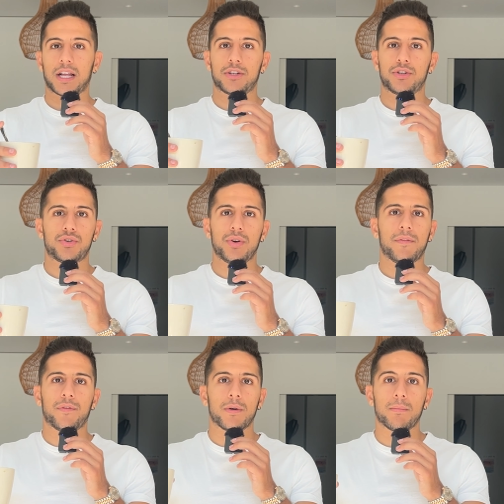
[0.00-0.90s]
like three,
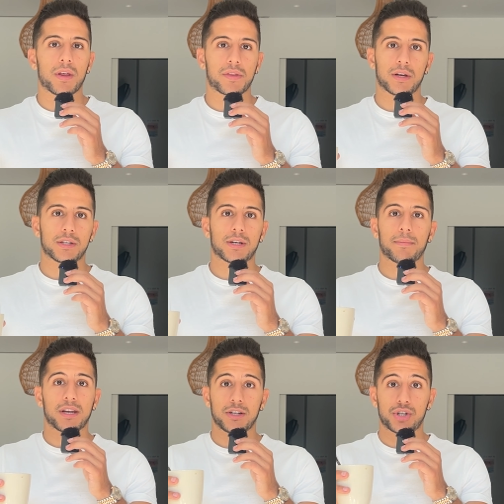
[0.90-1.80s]
four months,
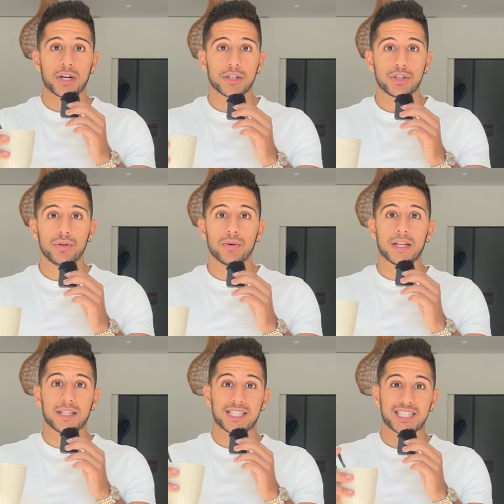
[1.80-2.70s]
something triggers you
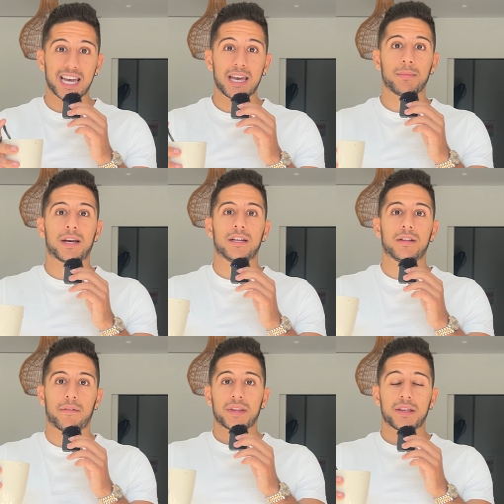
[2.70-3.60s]
and the same kind
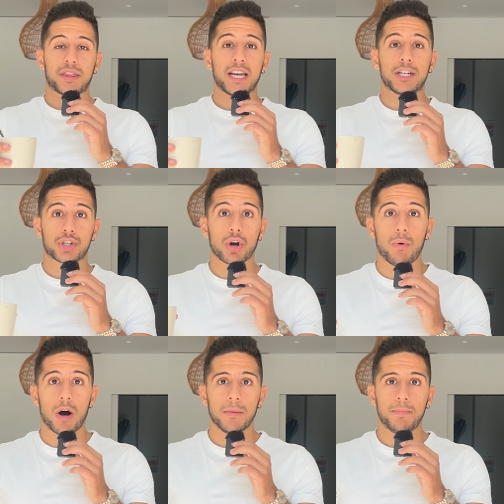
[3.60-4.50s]
of things
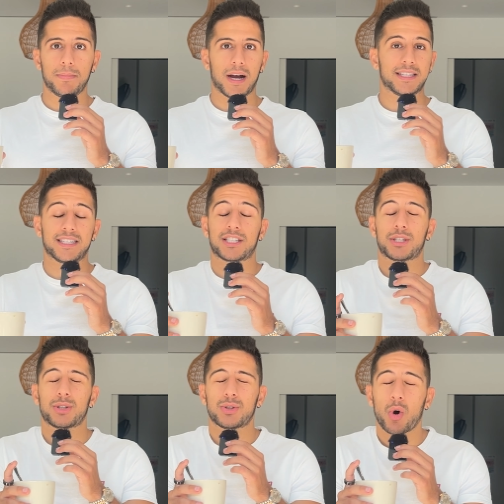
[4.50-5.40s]
show up and
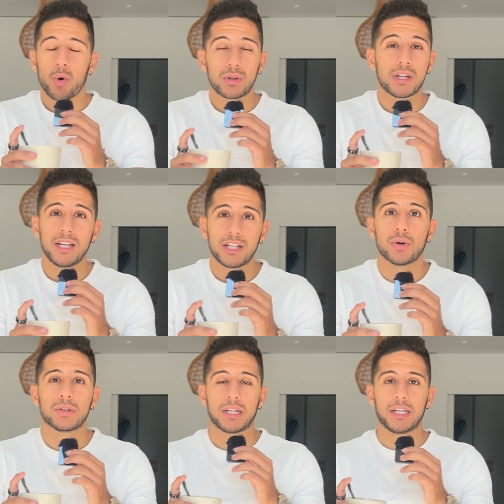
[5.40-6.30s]
it's totally,
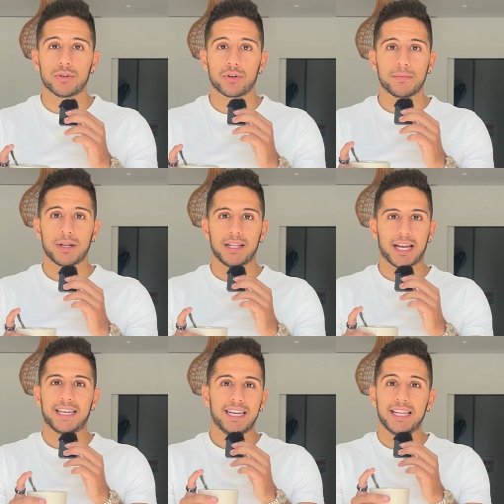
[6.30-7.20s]
totally normal.
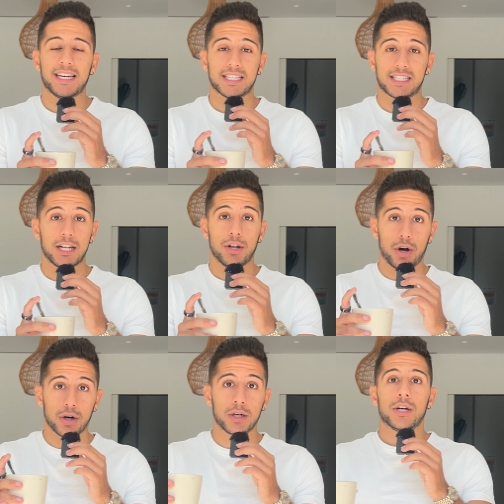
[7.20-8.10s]
Like healing is a
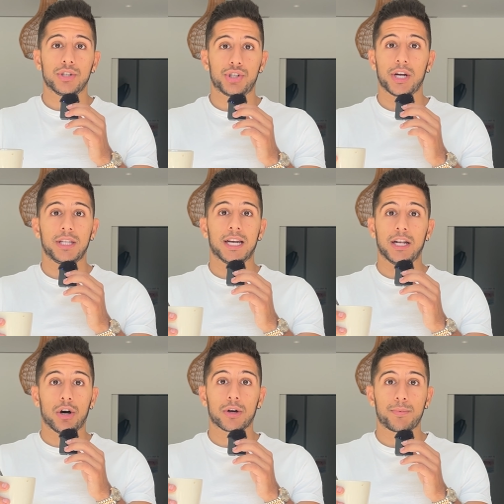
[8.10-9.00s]
long journey, a
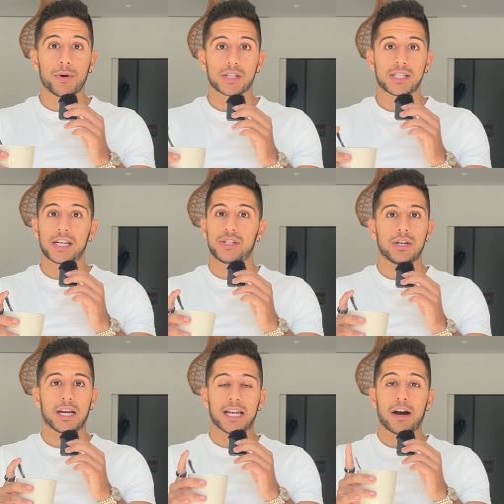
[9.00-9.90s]
long process. You
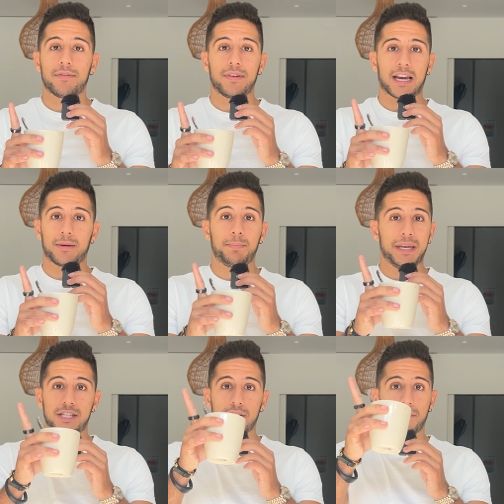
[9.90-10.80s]
can have like
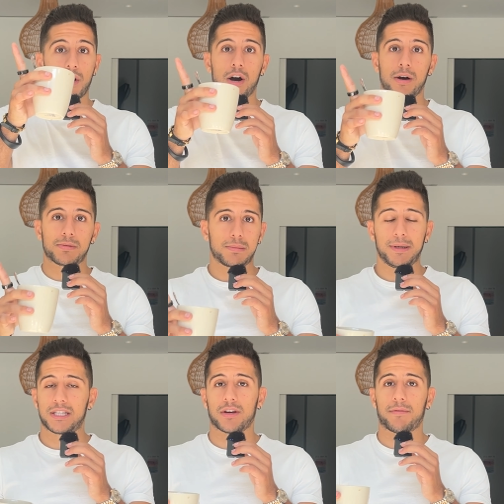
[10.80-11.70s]
peaks of ups,
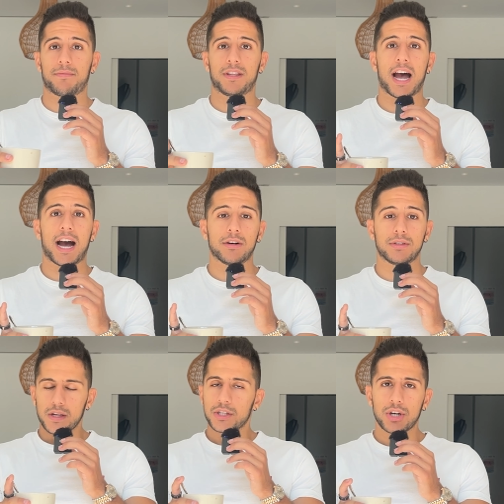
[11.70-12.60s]
peaks of
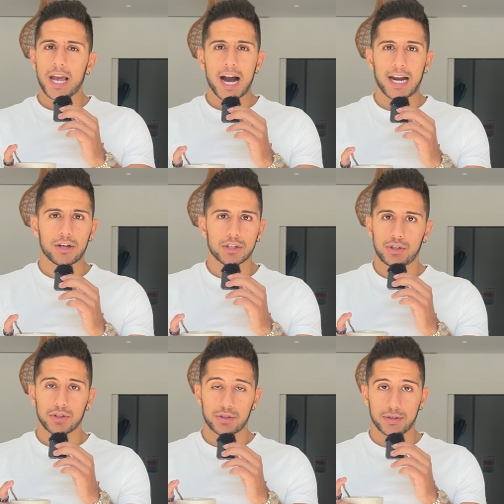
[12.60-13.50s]
downs. So yeah, I got
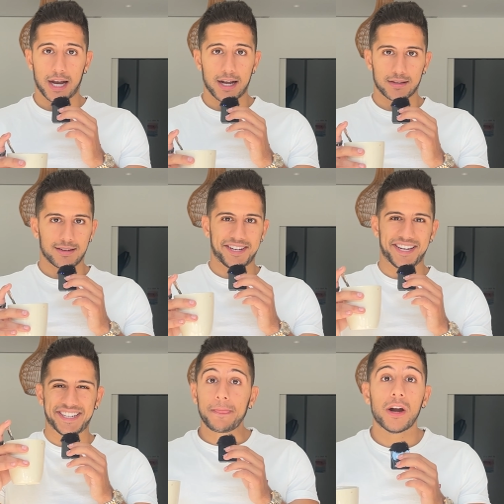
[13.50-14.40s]
used to that.